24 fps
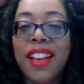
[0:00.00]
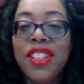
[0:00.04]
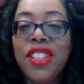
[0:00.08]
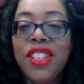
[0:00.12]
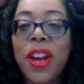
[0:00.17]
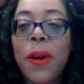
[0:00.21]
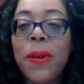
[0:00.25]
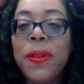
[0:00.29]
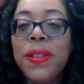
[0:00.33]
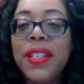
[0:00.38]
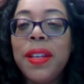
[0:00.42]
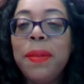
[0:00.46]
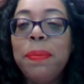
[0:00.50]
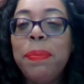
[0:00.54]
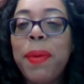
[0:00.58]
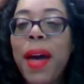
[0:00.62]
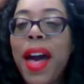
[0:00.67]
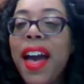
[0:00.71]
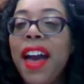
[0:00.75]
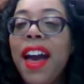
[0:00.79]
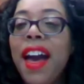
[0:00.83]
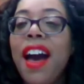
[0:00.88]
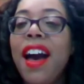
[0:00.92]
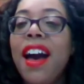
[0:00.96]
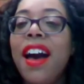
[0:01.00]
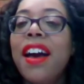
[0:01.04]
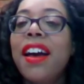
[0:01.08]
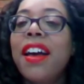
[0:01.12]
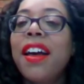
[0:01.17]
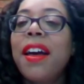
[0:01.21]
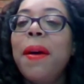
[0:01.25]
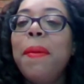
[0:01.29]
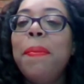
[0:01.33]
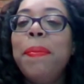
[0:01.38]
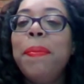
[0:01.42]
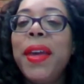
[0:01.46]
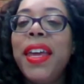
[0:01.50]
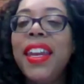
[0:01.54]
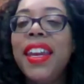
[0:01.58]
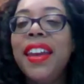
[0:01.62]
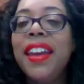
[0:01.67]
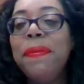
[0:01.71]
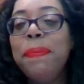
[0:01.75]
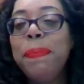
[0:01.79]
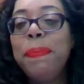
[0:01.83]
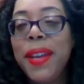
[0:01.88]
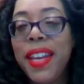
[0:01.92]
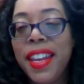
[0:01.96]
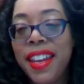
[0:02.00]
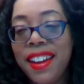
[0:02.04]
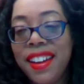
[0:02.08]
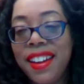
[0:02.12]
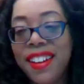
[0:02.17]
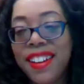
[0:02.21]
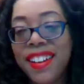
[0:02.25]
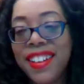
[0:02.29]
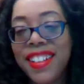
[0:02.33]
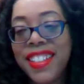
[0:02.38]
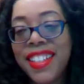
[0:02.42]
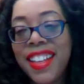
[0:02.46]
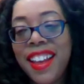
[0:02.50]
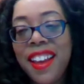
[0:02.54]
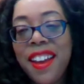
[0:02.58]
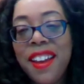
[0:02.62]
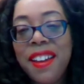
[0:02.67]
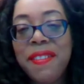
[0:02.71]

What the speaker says: Chosen by a committee of peers,